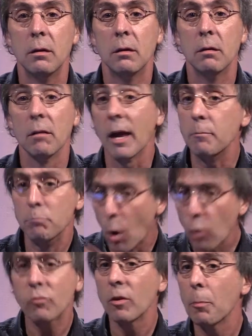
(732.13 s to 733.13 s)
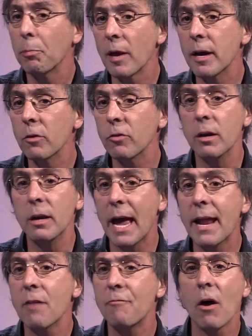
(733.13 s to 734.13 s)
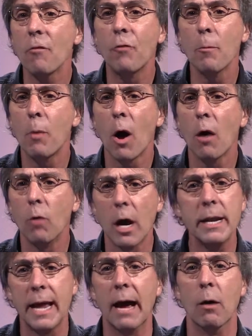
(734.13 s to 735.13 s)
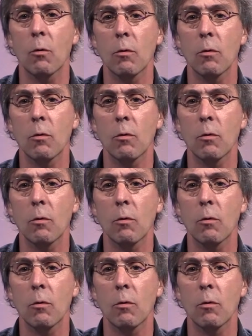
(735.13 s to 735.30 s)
like most of the players in NFL football right now.